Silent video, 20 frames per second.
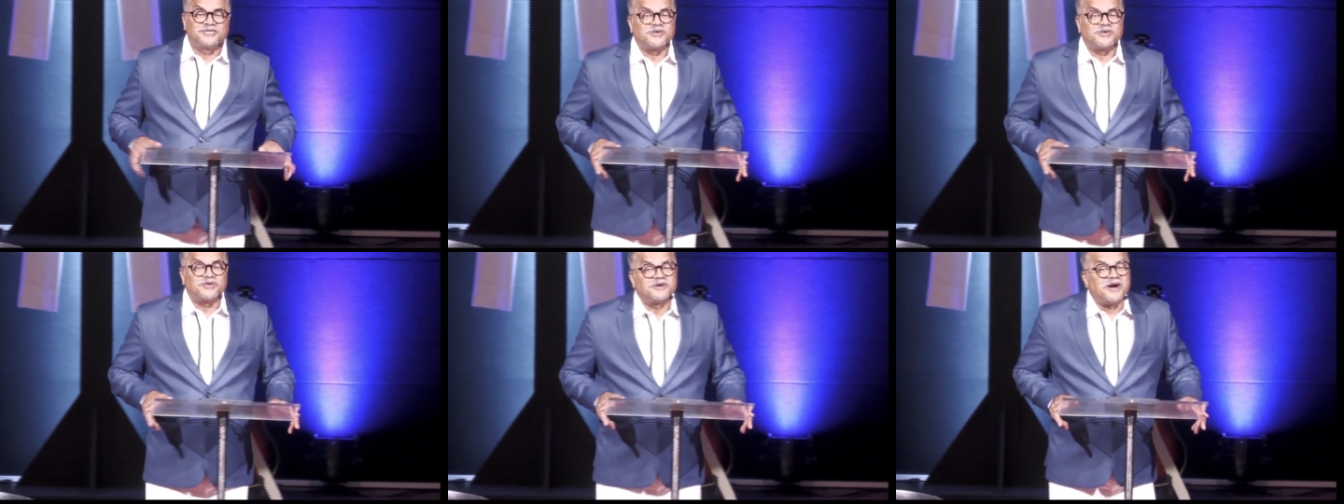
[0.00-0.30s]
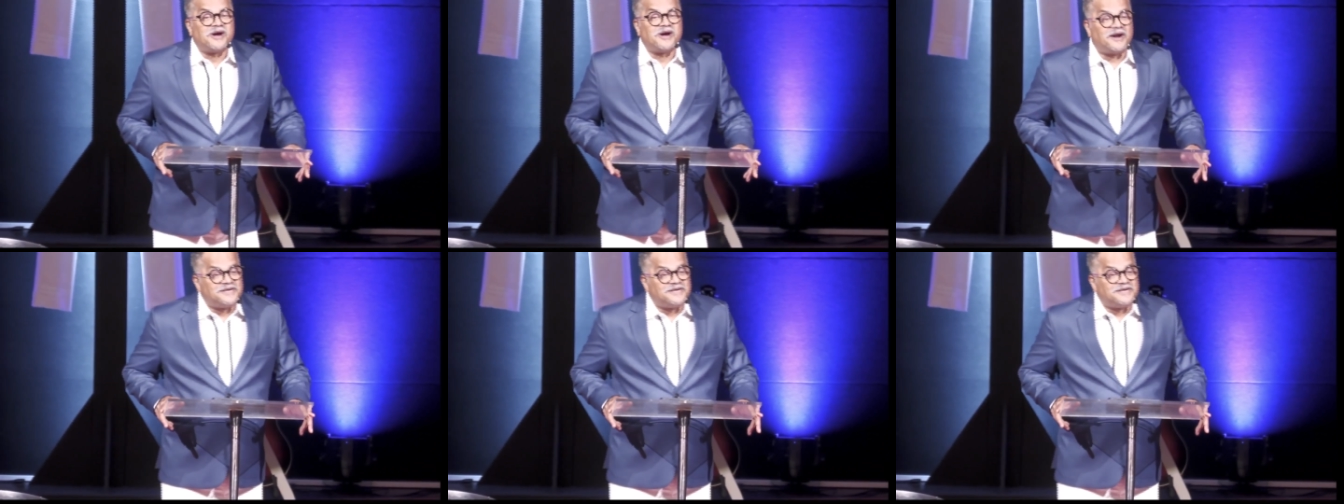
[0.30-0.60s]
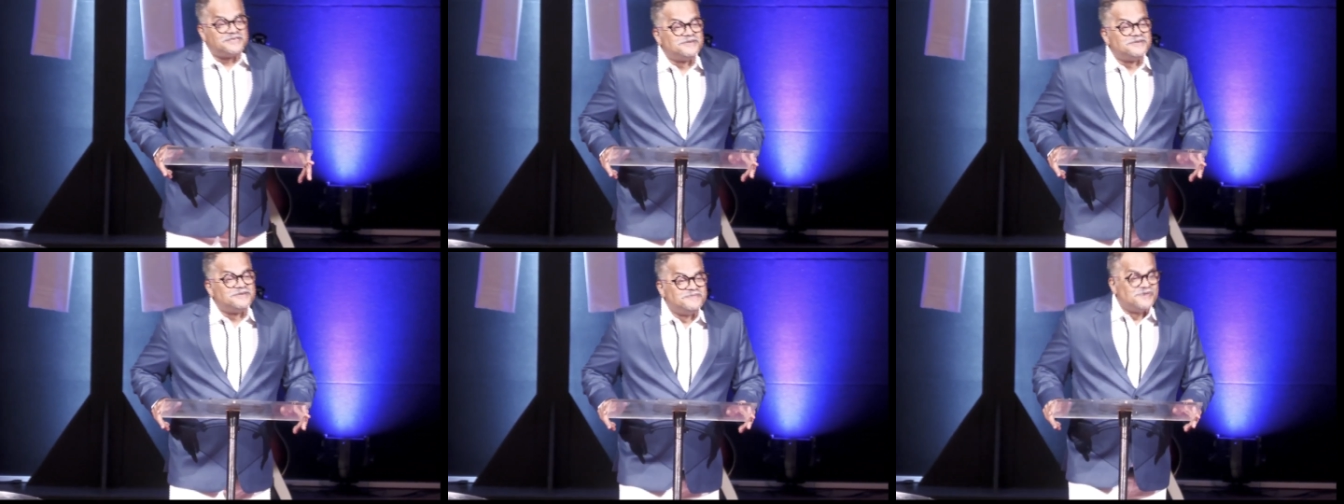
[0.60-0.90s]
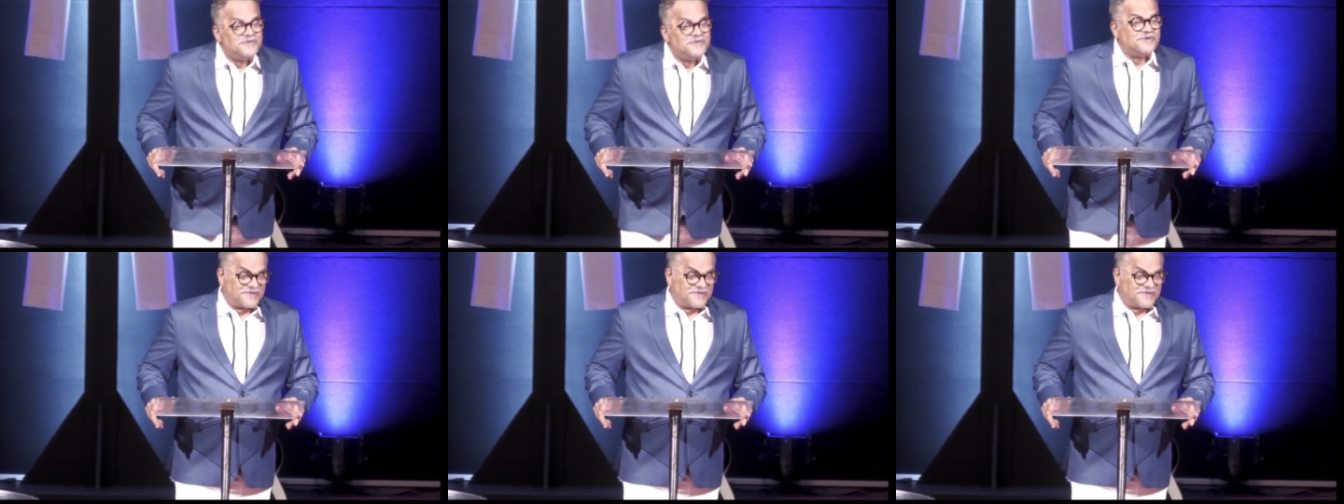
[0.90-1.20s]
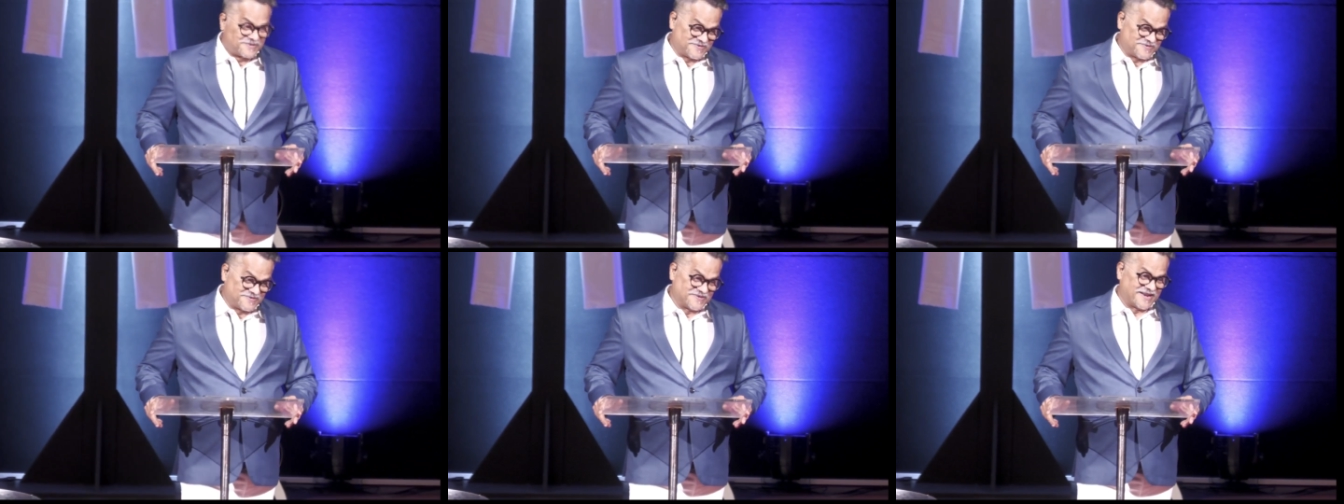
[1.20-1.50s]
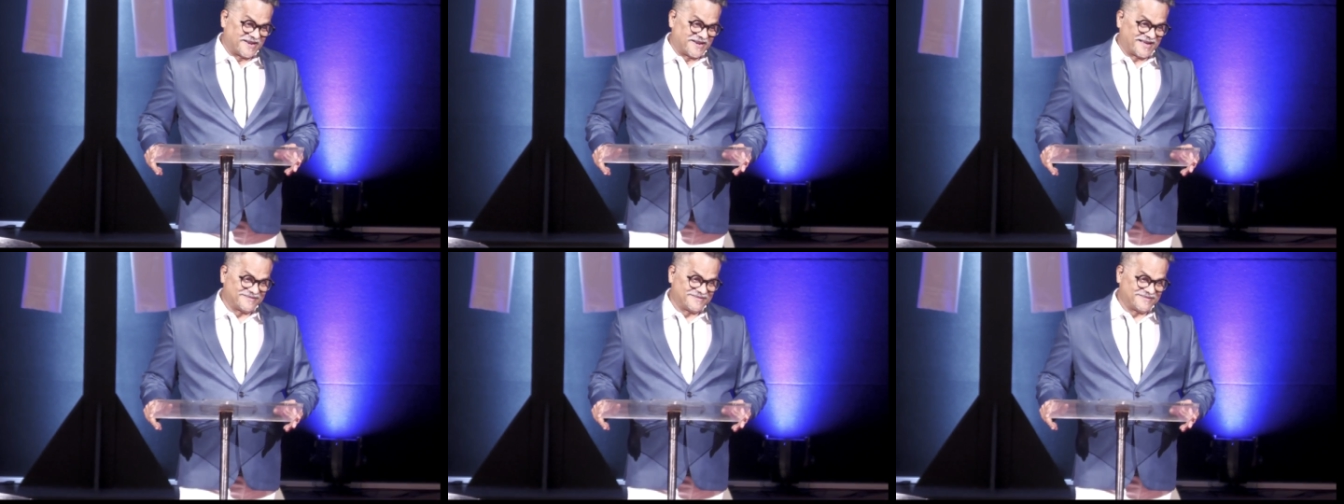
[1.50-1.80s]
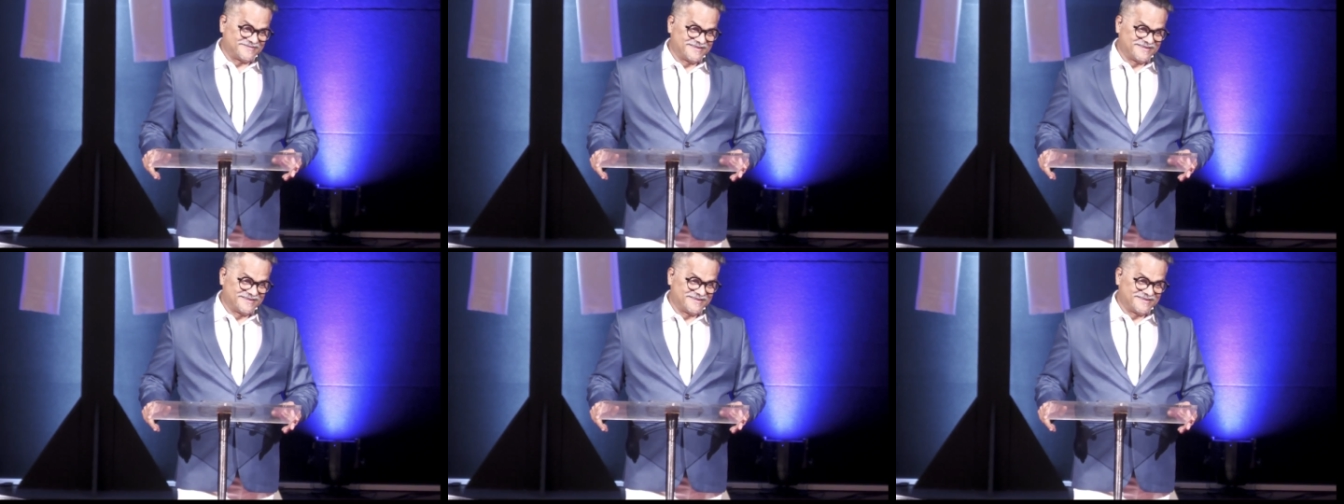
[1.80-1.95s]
sure God doesn't move out of your life.